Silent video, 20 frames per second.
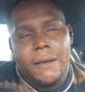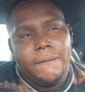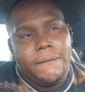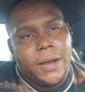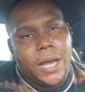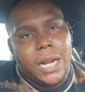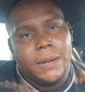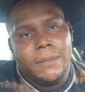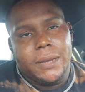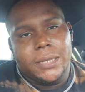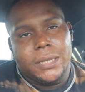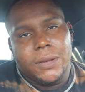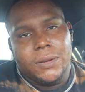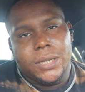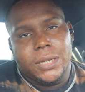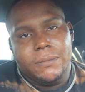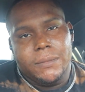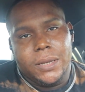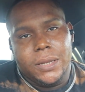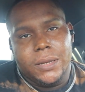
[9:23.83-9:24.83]
Follow my
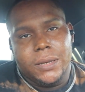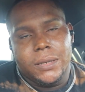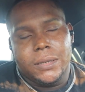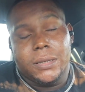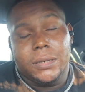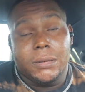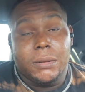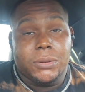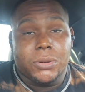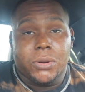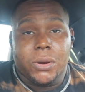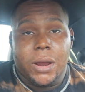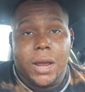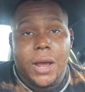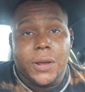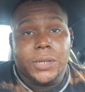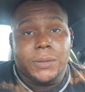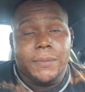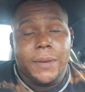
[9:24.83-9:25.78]
social media. Subscribe.